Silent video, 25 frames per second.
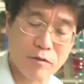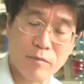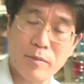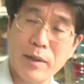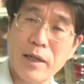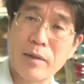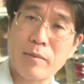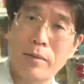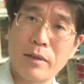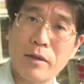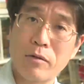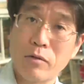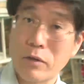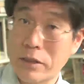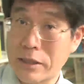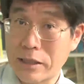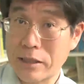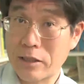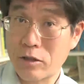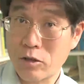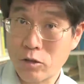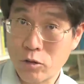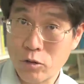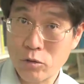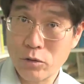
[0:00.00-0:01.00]
of paper, which is
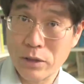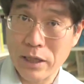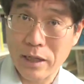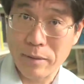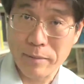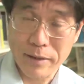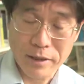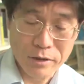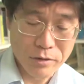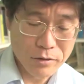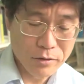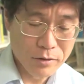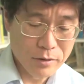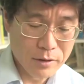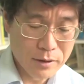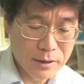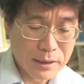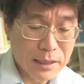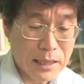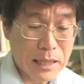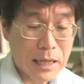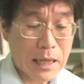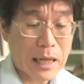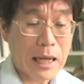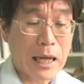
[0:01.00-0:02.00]
two dimensions,
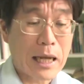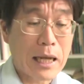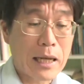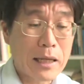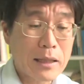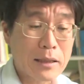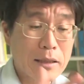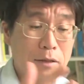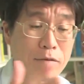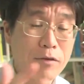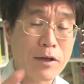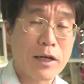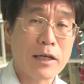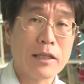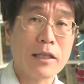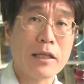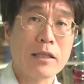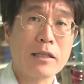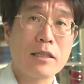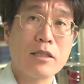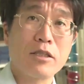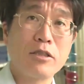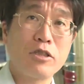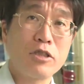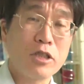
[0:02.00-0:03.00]
and the fact that
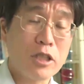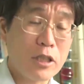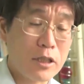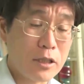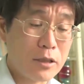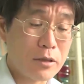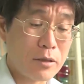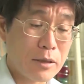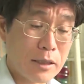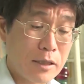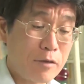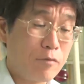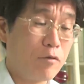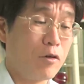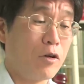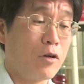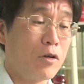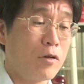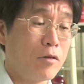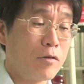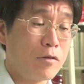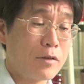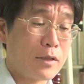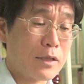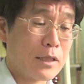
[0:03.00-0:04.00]
the sheet
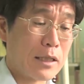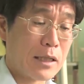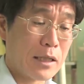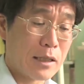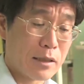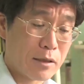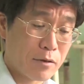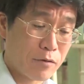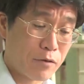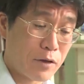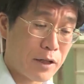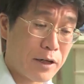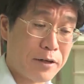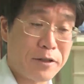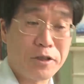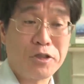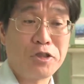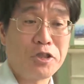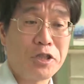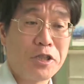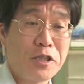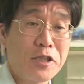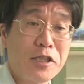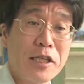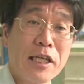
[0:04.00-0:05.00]
evolves and
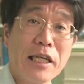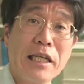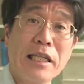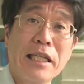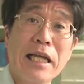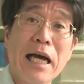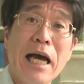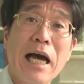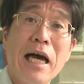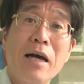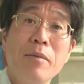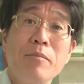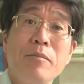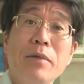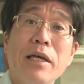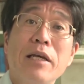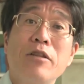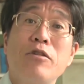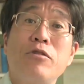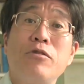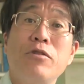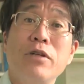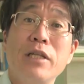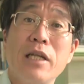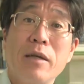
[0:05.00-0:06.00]
flourishes in the ambient
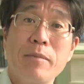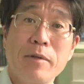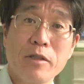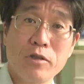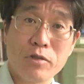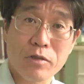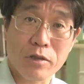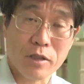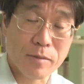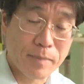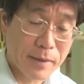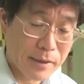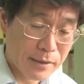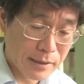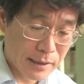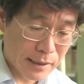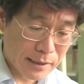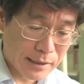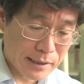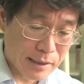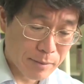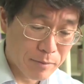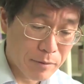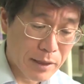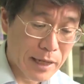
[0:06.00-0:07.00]
three-dimensional space. There is
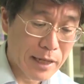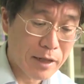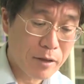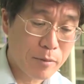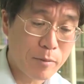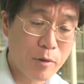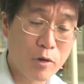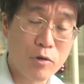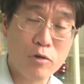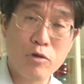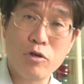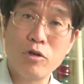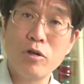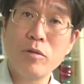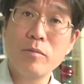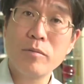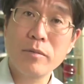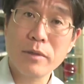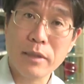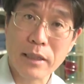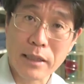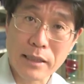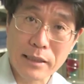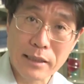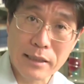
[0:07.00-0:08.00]
some elbow room,
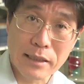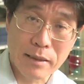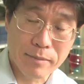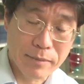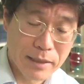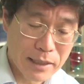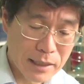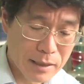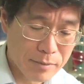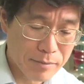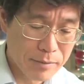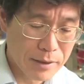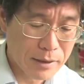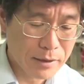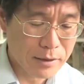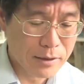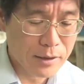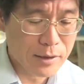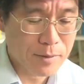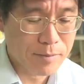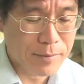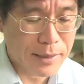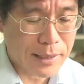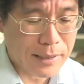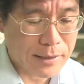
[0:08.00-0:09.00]
there is some ambient
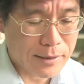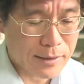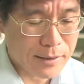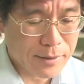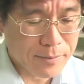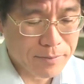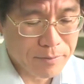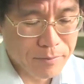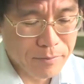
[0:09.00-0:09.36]
space.